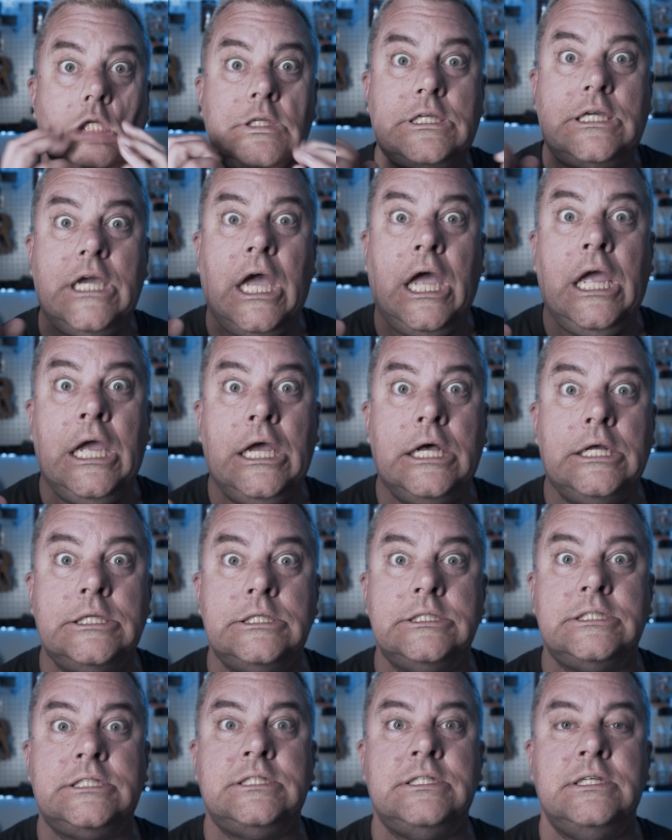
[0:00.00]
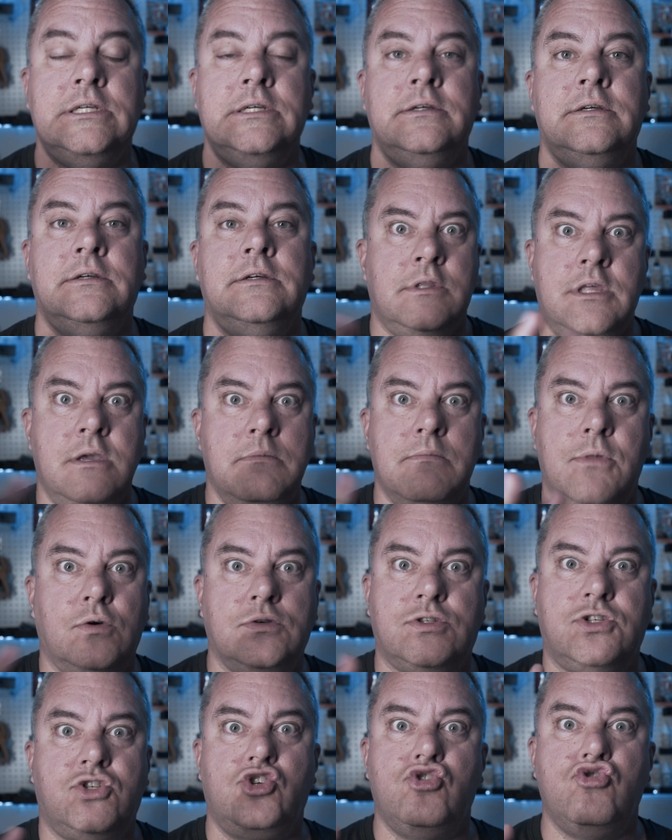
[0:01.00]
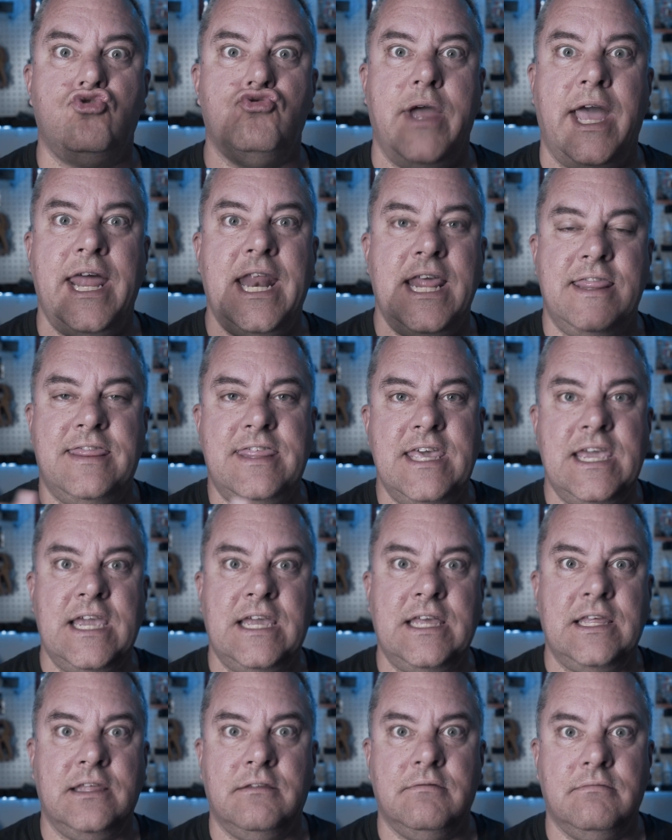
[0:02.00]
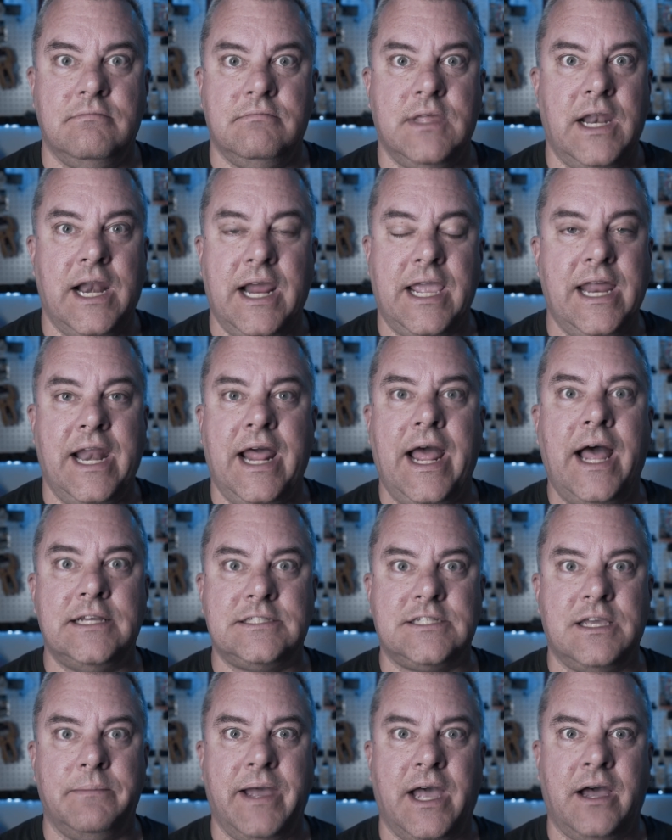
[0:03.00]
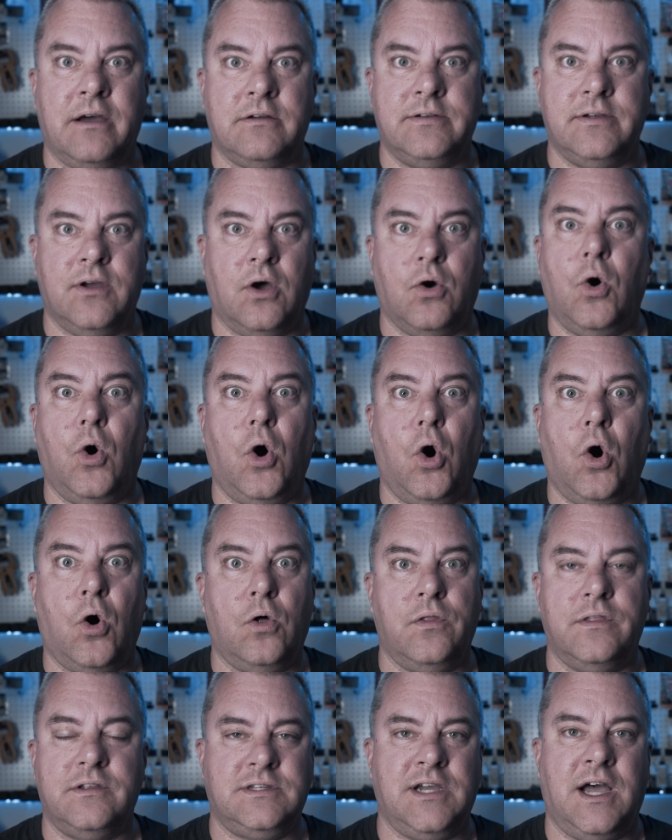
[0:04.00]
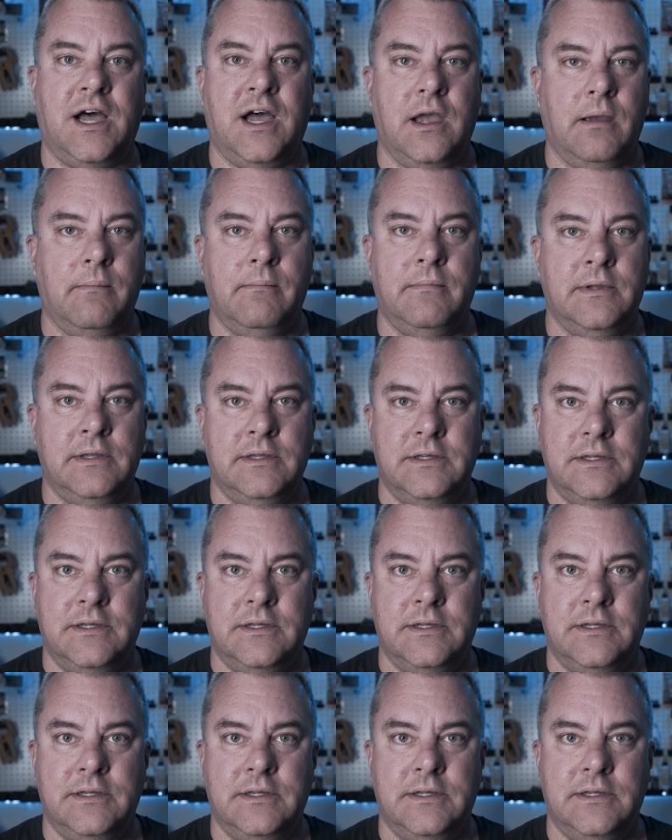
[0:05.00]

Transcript: scales. The most dreaded thing that I get asked about all the time.